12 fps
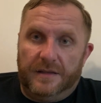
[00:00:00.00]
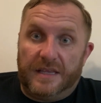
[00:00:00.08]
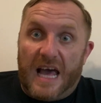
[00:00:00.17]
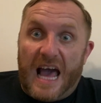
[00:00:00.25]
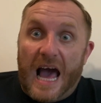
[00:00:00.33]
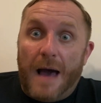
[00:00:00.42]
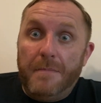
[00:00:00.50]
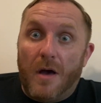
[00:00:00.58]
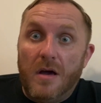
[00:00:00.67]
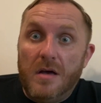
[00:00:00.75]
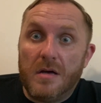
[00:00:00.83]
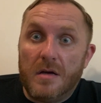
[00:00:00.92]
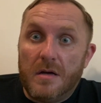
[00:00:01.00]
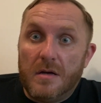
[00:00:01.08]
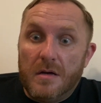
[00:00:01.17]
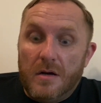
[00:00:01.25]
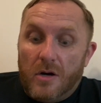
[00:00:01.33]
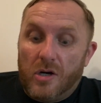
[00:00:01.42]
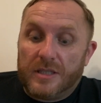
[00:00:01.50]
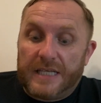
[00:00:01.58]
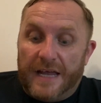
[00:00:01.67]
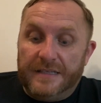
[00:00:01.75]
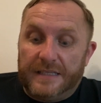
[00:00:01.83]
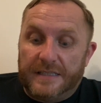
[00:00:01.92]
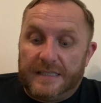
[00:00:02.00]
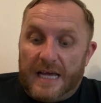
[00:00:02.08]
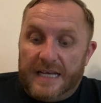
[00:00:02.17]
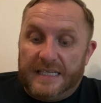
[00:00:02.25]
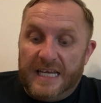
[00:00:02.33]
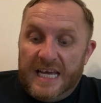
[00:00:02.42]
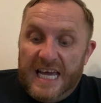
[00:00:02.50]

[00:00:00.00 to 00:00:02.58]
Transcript: The hammer, Hortensia said,